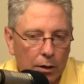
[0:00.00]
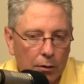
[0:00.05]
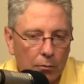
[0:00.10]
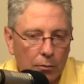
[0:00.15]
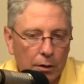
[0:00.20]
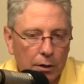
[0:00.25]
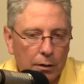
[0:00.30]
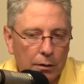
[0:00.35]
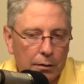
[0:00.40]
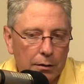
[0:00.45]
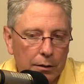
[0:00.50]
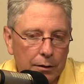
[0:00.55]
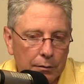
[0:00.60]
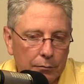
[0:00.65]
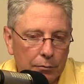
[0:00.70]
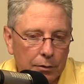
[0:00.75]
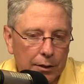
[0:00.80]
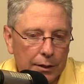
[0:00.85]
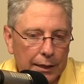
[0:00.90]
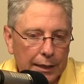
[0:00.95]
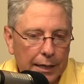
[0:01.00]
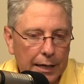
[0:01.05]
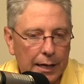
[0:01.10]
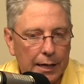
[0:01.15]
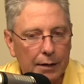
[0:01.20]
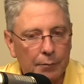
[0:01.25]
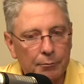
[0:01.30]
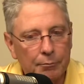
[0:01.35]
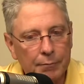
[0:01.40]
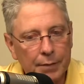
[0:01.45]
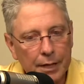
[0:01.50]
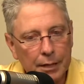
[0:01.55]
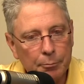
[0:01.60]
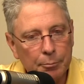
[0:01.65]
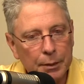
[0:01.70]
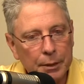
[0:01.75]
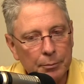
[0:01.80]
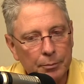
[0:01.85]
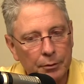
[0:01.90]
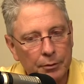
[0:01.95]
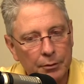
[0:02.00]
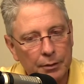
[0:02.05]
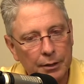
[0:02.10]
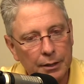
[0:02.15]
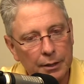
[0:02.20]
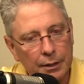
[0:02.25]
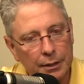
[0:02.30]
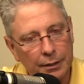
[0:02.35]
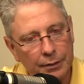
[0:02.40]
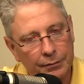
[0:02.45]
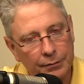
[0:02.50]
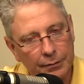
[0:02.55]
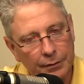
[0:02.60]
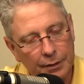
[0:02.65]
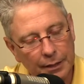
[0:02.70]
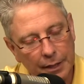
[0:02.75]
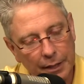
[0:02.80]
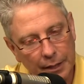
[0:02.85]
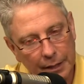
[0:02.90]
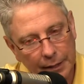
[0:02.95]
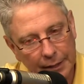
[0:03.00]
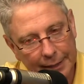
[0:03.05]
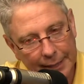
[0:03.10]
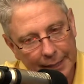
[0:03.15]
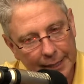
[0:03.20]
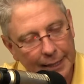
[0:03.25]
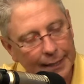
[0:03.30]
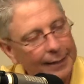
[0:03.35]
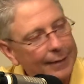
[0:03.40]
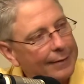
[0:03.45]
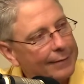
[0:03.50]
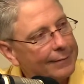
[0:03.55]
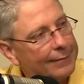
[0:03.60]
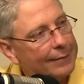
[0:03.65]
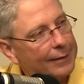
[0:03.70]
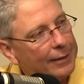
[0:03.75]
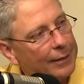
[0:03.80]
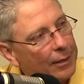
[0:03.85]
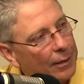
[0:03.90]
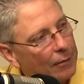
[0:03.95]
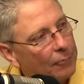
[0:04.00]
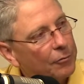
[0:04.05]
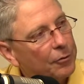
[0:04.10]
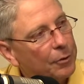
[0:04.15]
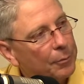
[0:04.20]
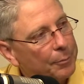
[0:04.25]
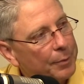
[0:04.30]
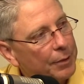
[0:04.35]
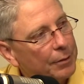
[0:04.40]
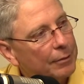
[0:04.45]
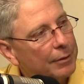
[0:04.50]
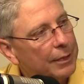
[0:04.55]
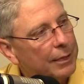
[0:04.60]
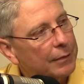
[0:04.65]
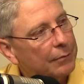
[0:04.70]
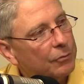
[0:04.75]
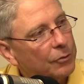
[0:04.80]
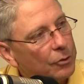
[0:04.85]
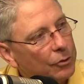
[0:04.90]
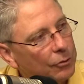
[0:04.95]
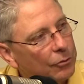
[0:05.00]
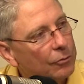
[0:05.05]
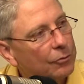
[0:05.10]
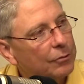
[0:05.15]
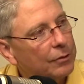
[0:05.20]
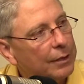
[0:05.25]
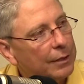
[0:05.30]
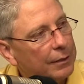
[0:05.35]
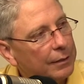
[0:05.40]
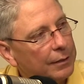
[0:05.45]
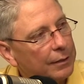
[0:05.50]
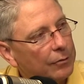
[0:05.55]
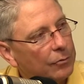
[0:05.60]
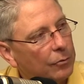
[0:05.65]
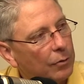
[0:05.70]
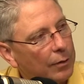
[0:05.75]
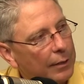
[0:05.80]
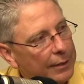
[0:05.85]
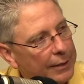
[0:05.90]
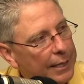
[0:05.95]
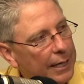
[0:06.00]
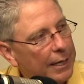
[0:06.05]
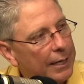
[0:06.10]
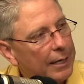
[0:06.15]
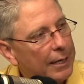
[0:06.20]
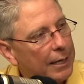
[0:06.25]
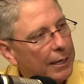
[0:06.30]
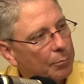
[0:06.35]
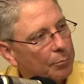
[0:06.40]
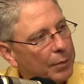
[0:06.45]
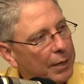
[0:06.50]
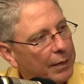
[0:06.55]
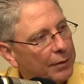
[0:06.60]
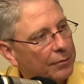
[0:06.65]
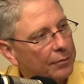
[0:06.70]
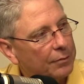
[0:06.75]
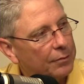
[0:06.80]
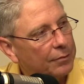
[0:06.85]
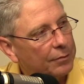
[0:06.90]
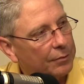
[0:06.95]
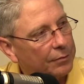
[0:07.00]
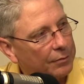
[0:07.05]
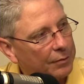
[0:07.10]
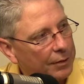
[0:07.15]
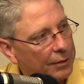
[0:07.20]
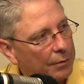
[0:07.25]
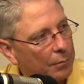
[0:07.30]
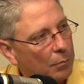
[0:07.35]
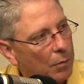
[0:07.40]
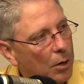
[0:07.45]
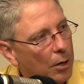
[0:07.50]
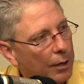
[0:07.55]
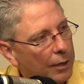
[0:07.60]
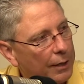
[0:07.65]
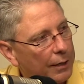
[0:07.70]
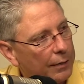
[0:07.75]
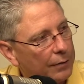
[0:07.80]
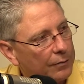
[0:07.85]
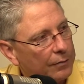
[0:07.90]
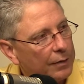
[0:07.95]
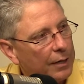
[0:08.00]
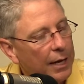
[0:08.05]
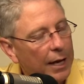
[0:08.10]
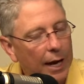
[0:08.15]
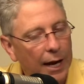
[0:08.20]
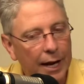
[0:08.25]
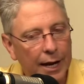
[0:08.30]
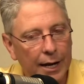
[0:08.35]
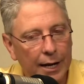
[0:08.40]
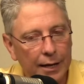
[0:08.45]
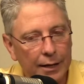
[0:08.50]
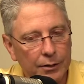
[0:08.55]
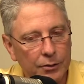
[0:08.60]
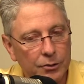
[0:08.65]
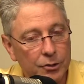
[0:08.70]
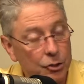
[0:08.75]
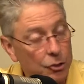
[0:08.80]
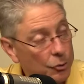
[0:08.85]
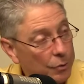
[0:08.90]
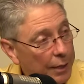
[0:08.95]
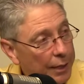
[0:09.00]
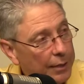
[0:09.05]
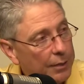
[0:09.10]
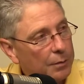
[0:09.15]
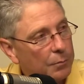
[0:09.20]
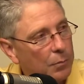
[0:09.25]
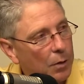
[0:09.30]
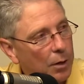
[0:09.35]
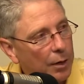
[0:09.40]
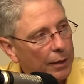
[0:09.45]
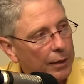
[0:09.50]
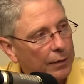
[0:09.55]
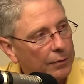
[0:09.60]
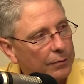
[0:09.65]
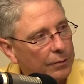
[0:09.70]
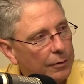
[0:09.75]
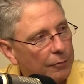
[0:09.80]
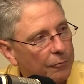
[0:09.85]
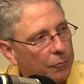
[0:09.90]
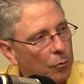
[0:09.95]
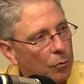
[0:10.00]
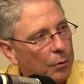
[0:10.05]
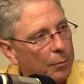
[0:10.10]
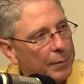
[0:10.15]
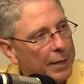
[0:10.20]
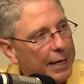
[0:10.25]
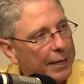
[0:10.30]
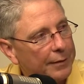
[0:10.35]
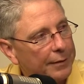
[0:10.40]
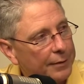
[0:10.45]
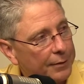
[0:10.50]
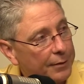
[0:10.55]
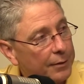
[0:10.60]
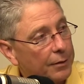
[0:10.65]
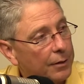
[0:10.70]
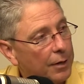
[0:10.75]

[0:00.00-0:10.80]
I want to really kind of make people is the comfortability of using this on a day-to-day basis to see the markets and to trade the markets in a format that they're